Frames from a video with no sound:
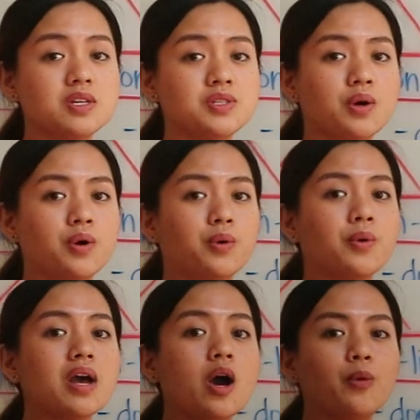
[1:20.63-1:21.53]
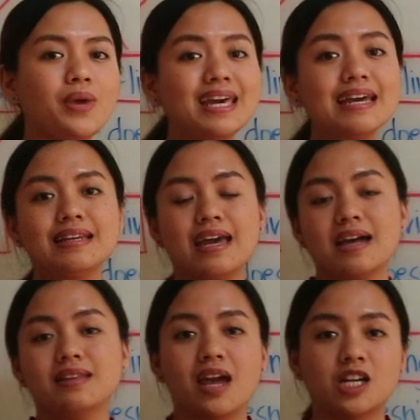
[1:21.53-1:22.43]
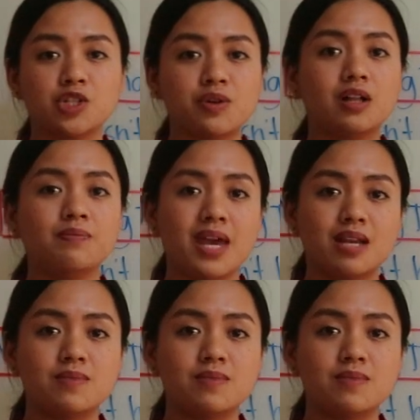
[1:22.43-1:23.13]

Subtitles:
So we can get natural-made